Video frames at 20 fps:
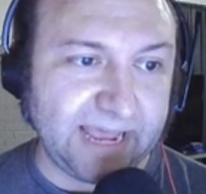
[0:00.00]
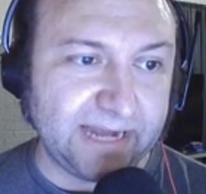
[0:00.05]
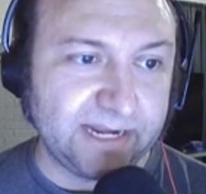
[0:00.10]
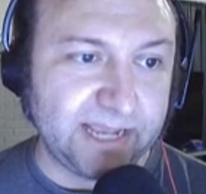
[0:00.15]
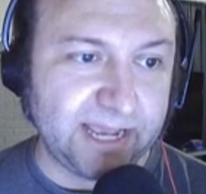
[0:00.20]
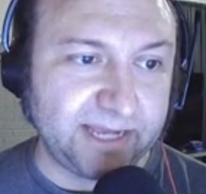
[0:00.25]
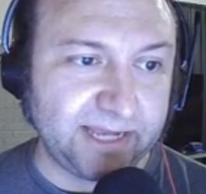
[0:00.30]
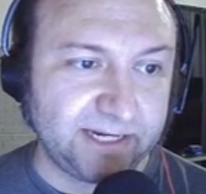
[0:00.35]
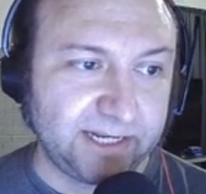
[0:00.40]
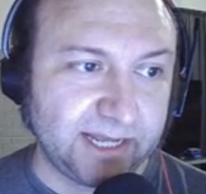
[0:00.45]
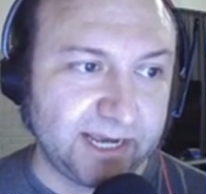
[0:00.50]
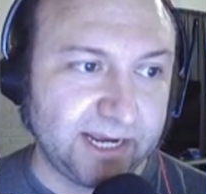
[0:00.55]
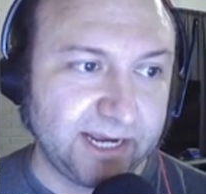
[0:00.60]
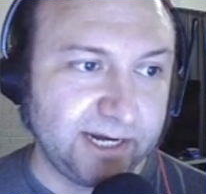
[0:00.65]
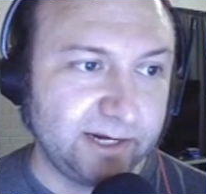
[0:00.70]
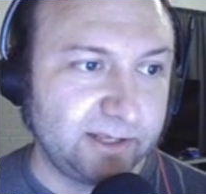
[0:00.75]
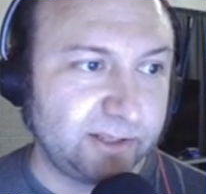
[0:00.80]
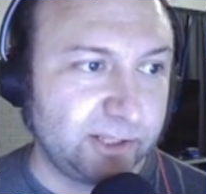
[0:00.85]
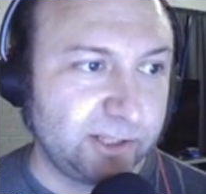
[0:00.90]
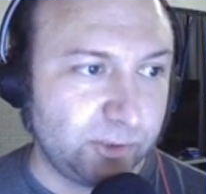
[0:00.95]

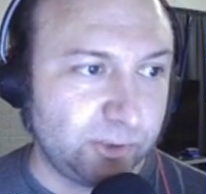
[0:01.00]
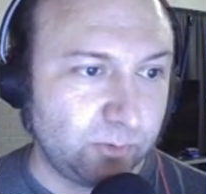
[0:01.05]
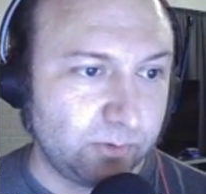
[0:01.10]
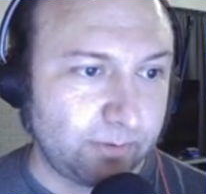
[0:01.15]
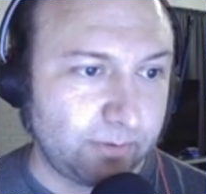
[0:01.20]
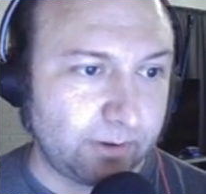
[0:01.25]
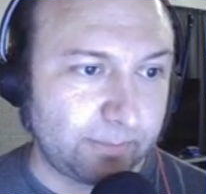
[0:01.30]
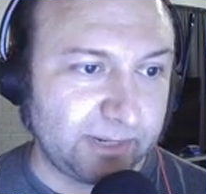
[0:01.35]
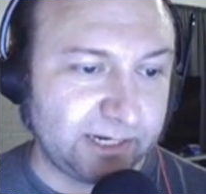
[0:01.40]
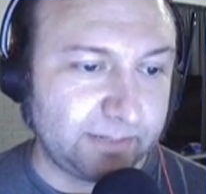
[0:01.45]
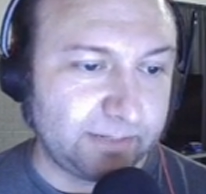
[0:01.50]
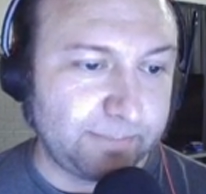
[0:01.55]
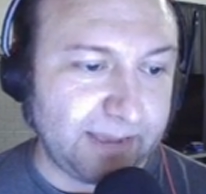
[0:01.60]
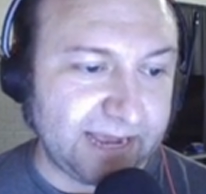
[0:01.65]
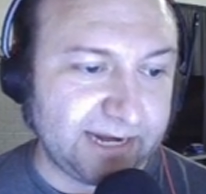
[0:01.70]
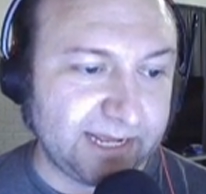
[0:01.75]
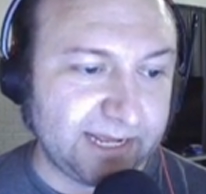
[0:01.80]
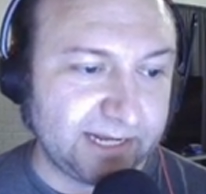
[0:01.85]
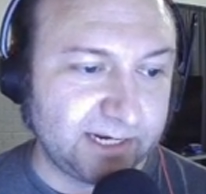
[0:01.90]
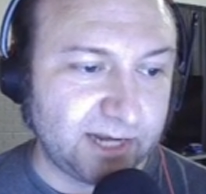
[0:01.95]
headline, the New Republic,
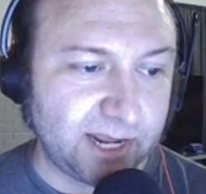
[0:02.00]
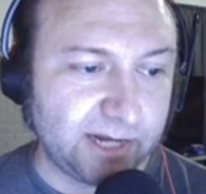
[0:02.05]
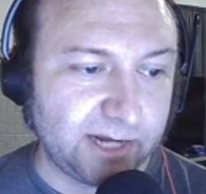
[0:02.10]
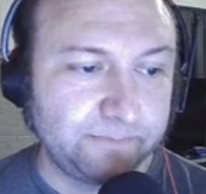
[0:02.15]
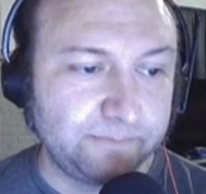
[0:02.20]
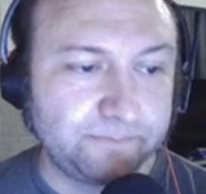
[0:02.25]
bad headline.